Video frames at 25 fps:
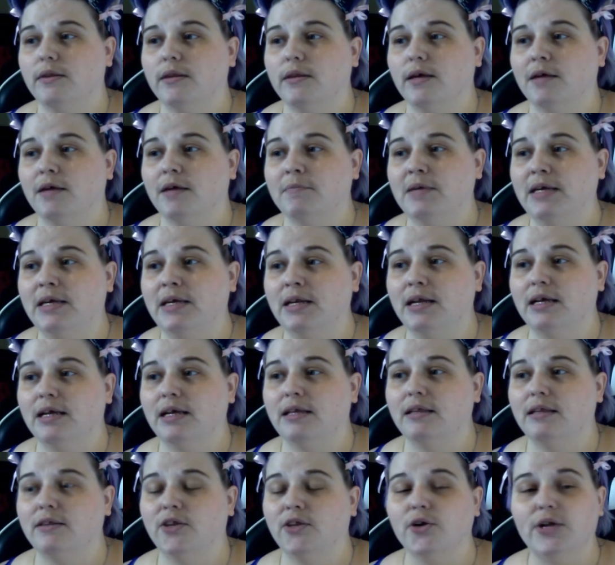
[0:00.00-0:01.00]
I mean,
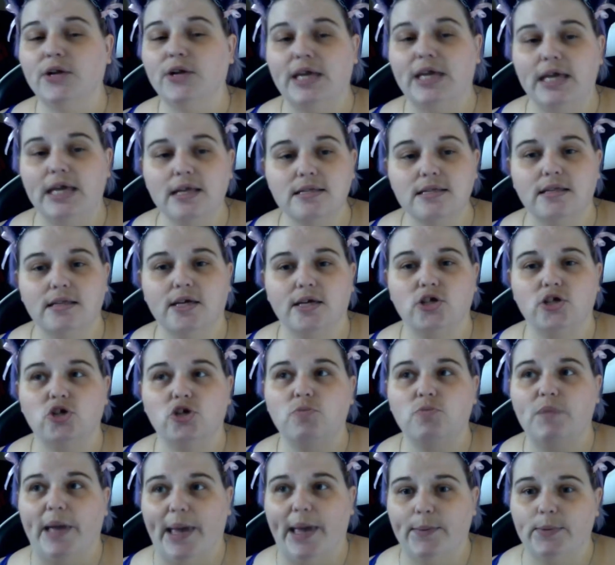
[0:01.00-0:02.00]
they're kids and they should
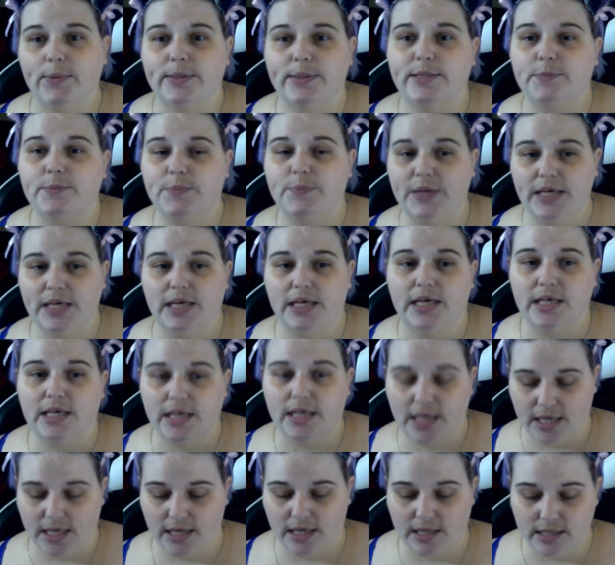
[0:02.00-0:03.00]
be able to be
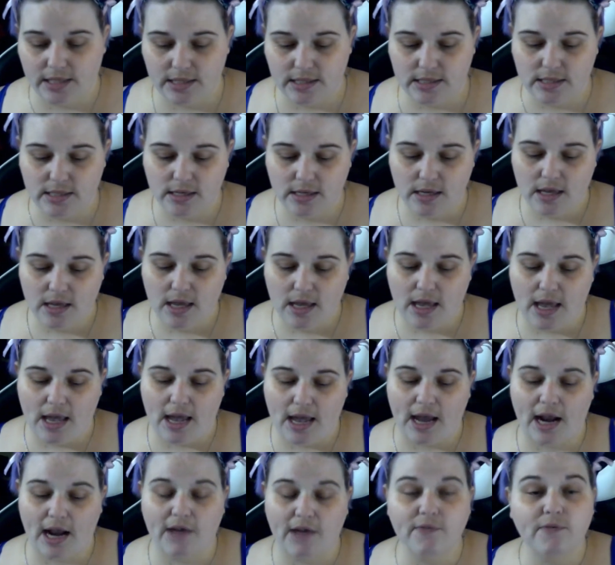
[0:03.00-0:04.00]
kids.
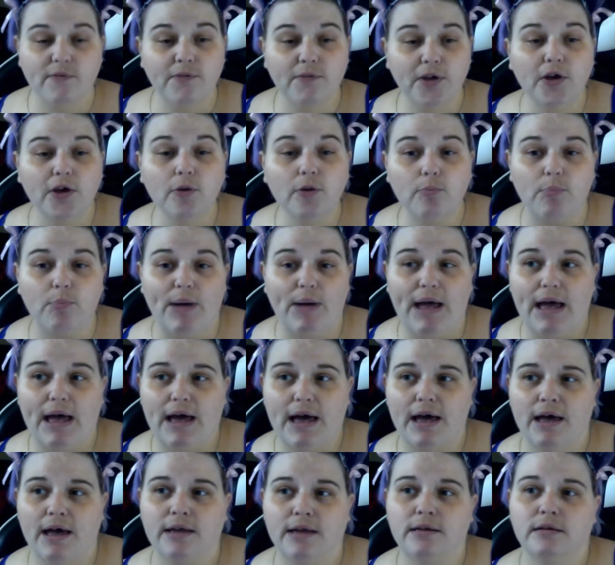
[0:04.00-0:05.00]
And I feel
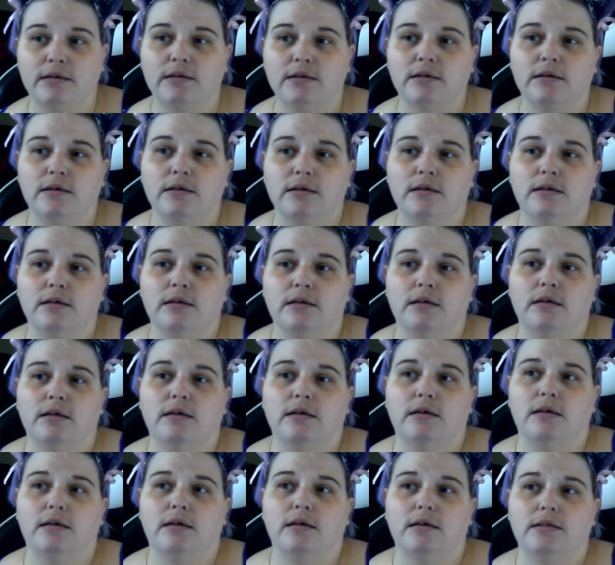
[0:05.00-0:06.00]
bad
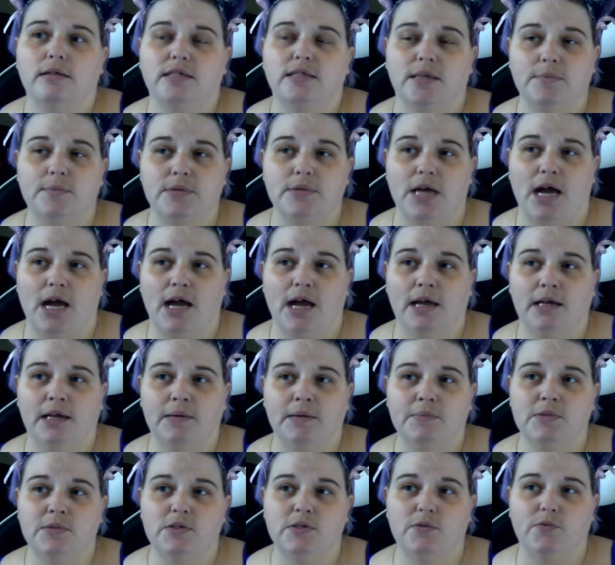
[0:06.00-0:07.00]

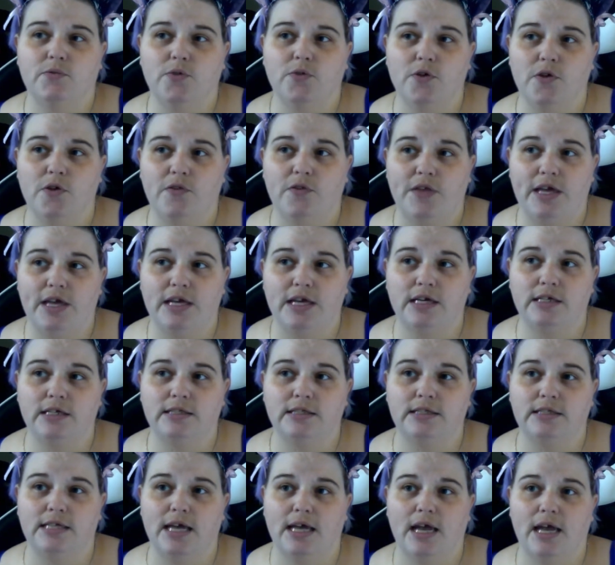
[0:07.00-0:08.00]
sometimes for the
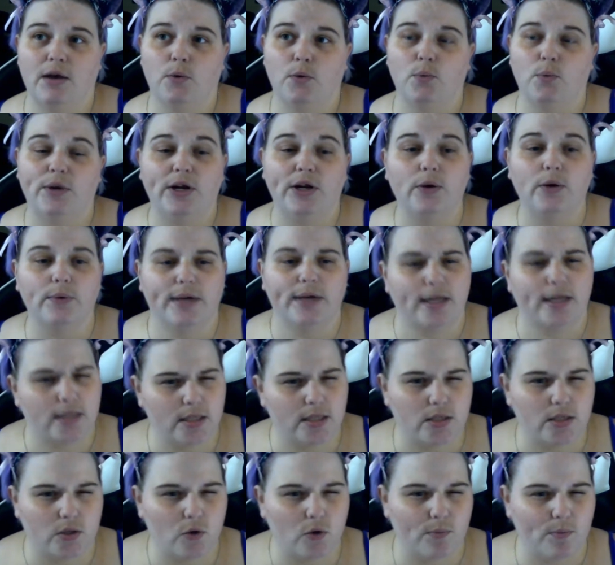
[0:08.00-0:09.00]
things that we don't get to
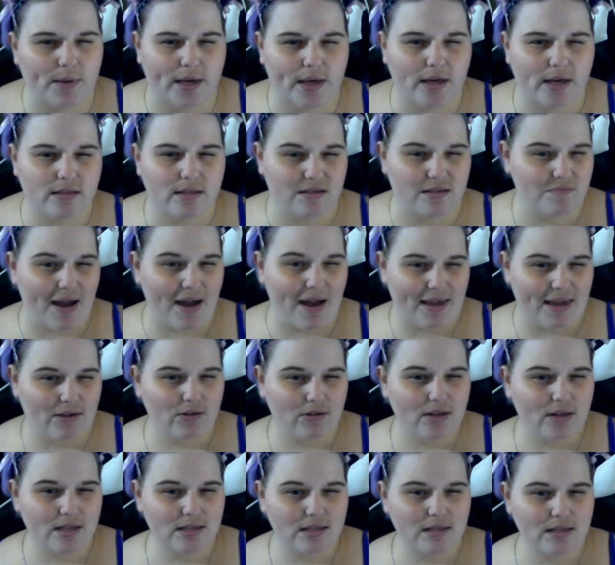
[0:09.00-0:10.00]
do because of my
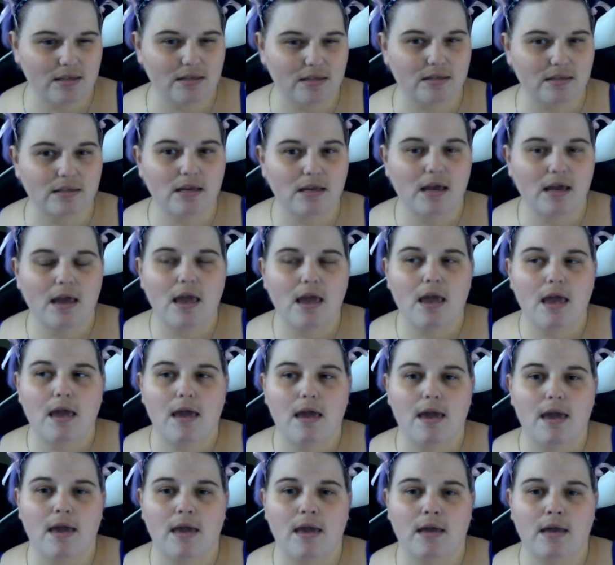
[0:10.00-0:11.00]
illnesses.
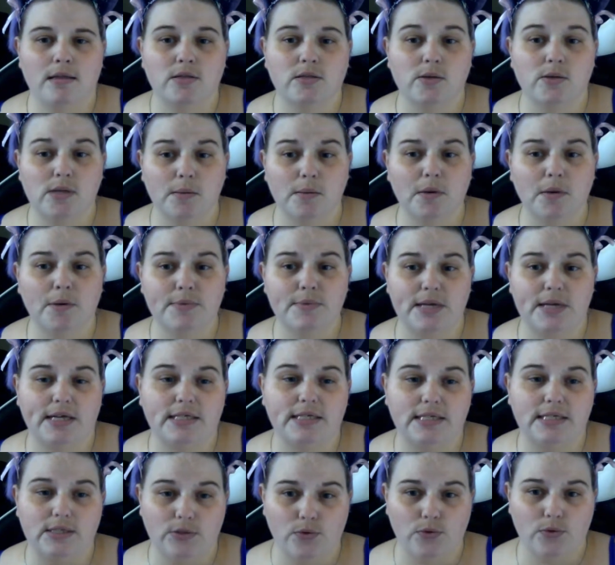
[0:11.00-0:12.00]
And so sometimes I
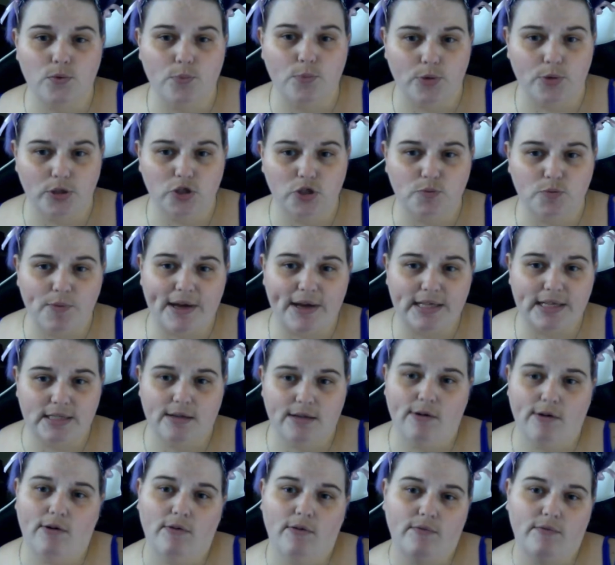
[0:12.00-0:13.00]
do push
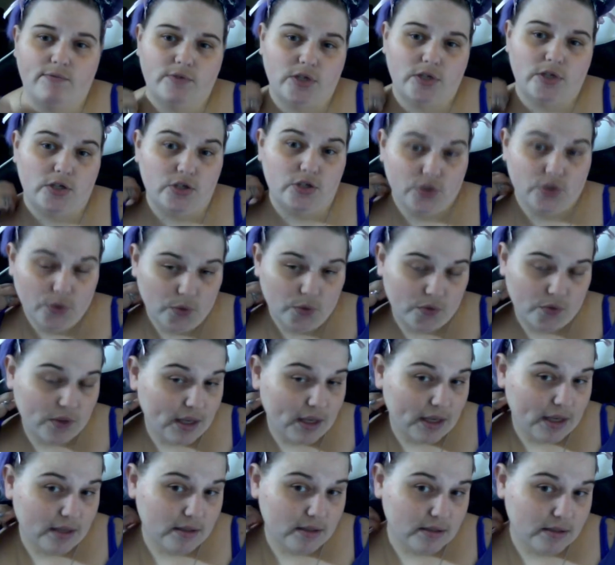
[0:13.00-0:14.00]
myself to do
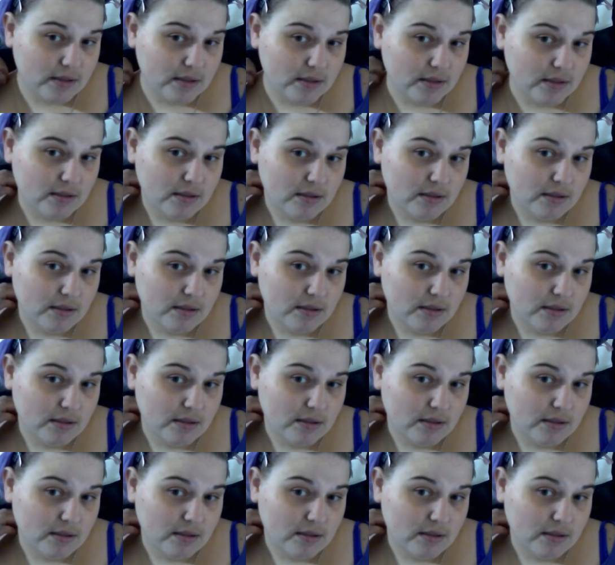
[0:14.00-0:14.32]
things